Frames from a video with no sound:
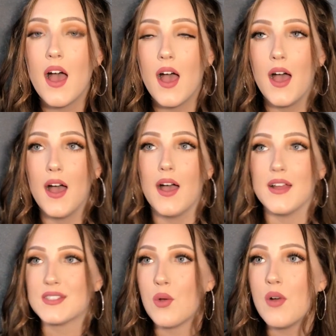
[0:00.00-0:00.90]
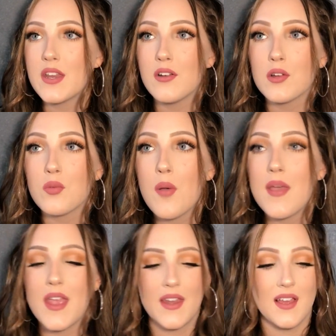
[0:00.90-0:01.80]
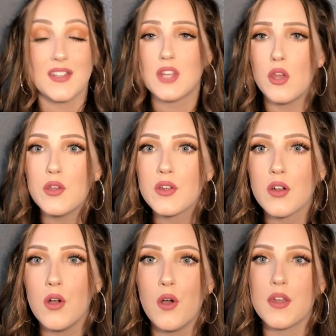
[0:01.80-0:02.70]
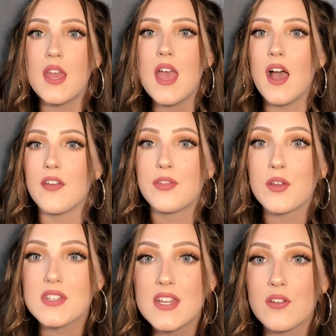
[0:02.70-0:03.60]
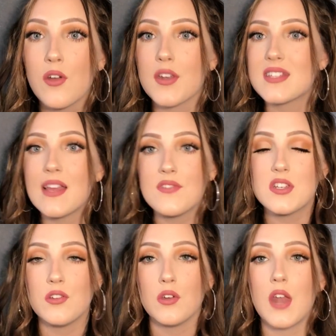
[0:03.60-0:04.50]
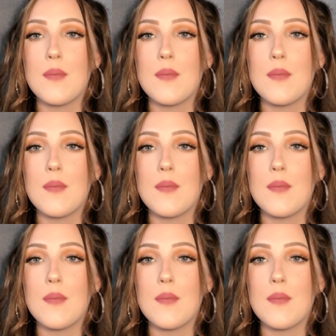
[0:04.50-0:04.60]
a 20-year-old woman, a 2-year-old, a 13-year-old, a 17-year-old.